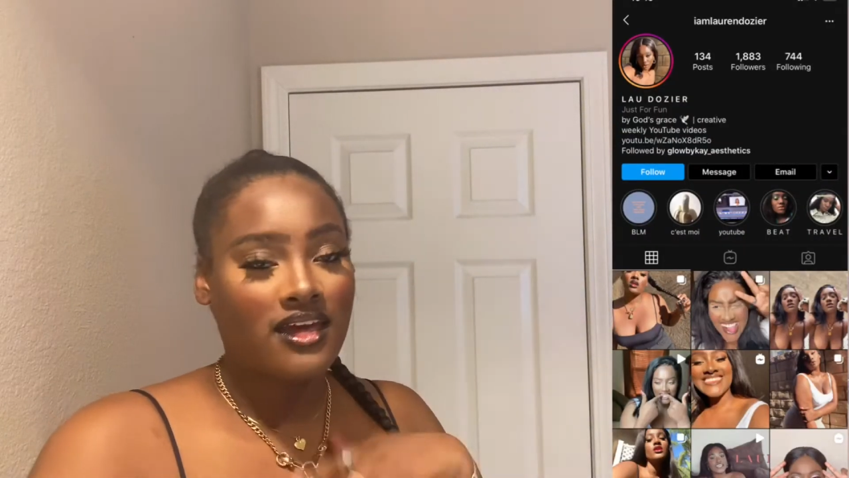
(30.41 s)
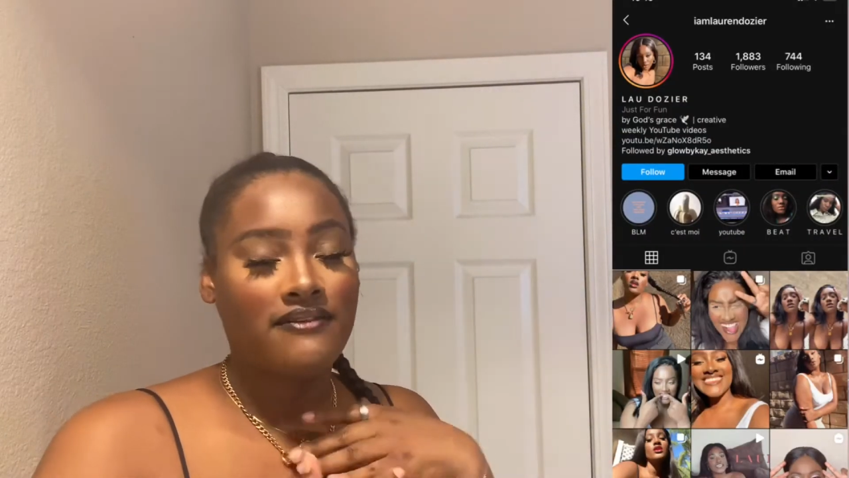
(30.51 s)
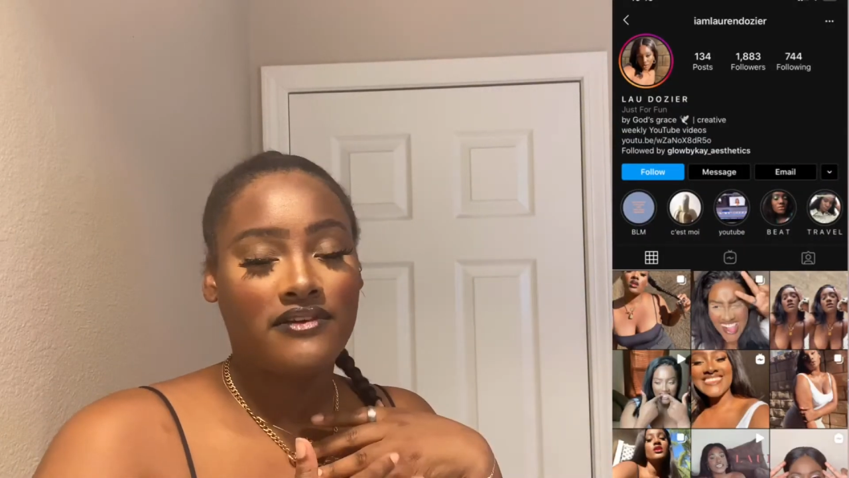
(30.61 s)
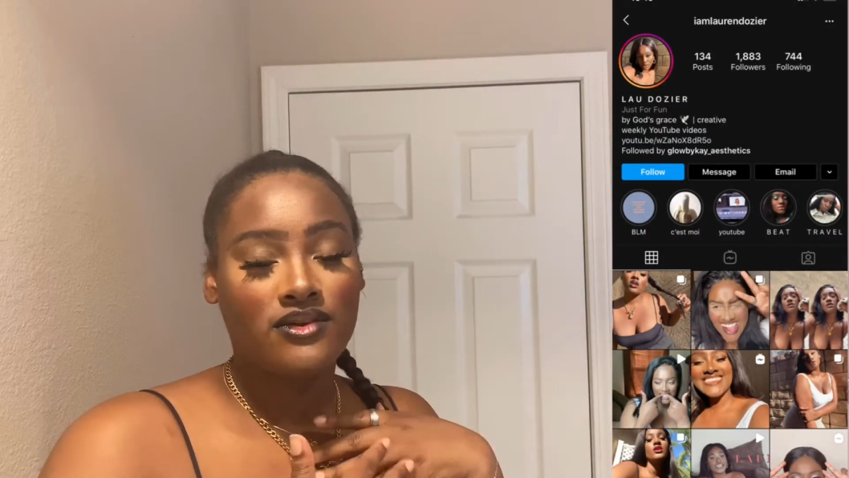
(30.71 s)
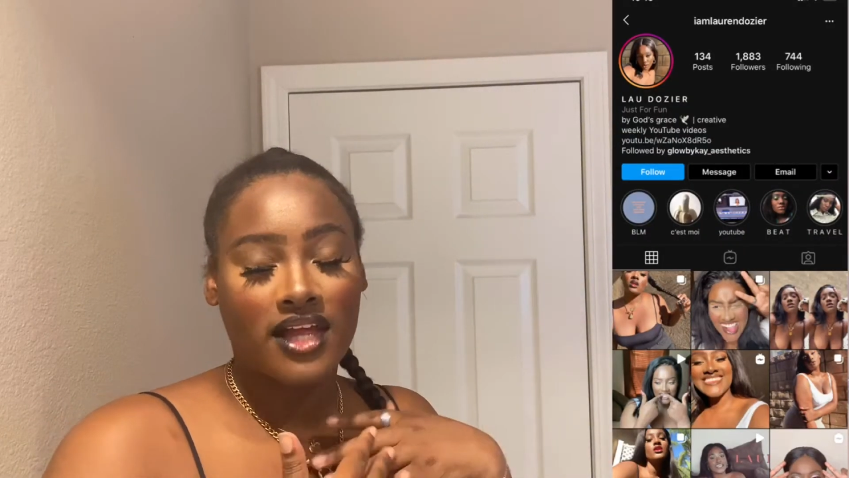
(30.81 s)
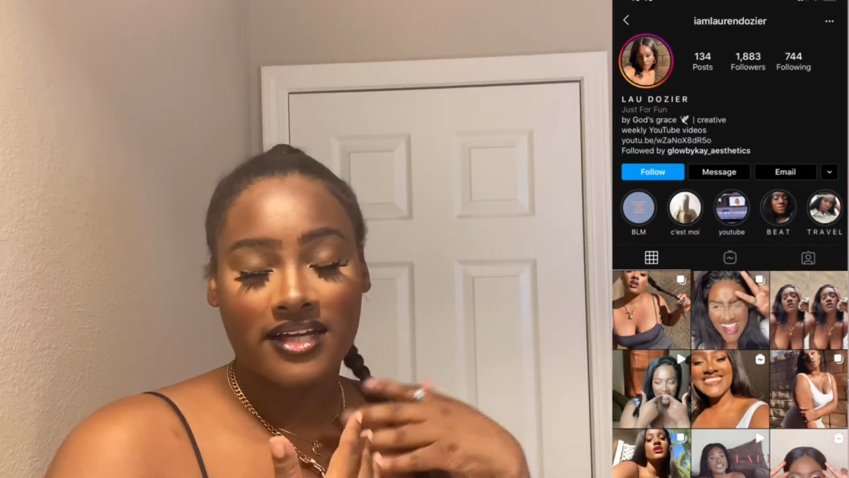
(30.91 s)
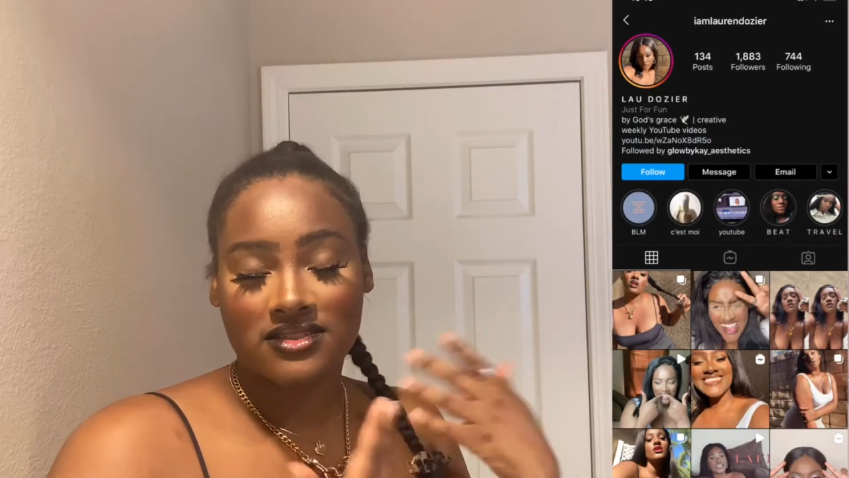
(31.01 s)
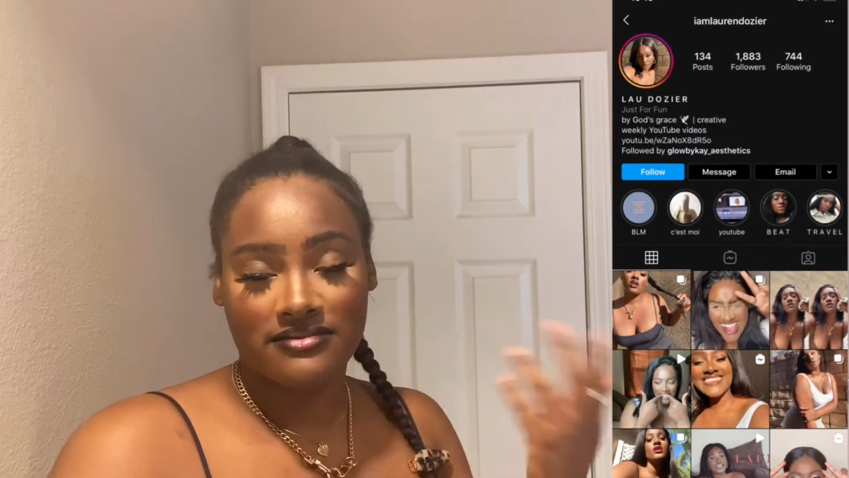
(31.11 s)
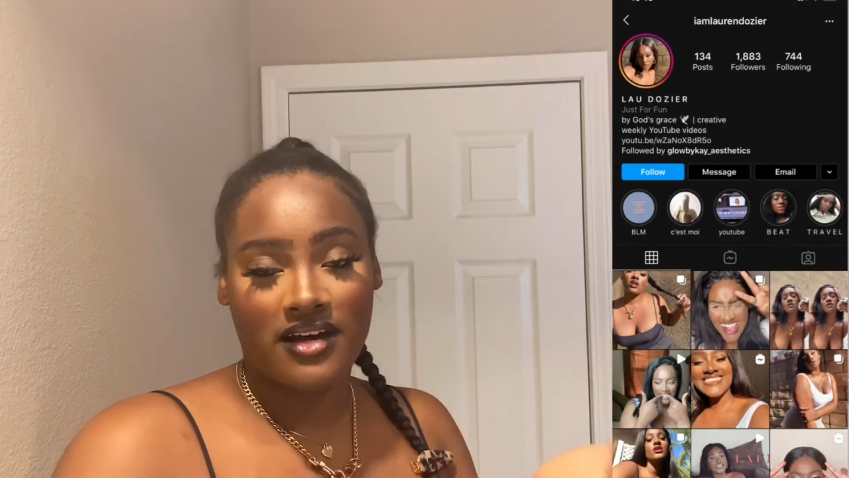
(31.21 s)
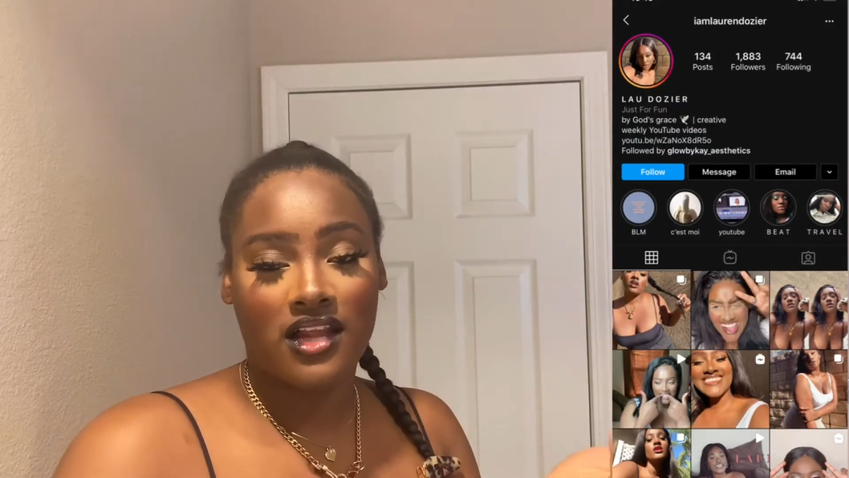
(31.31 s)
if you'd like
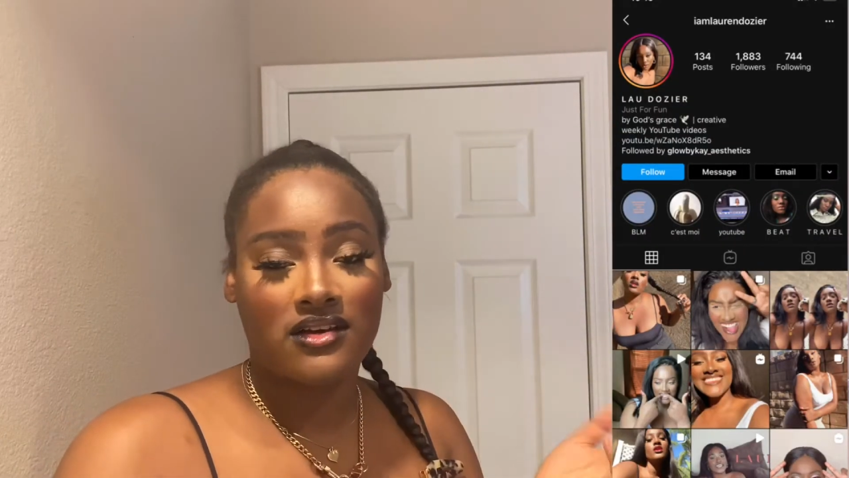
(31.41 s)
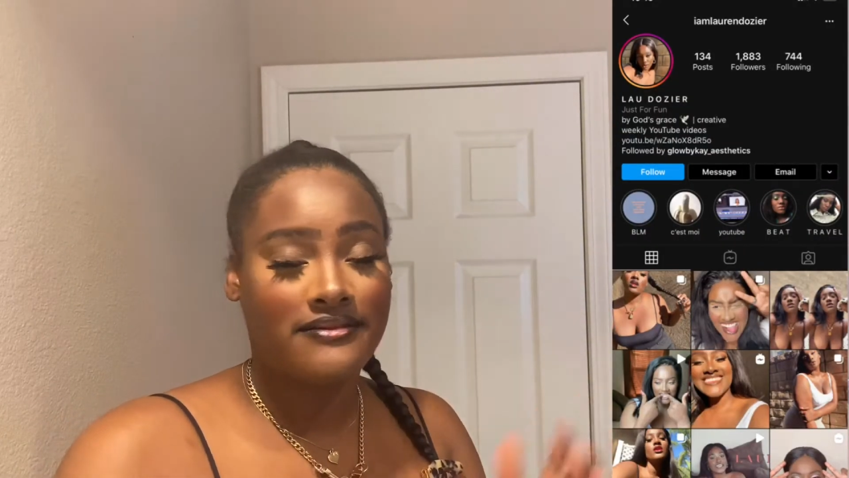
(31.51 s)
to follow,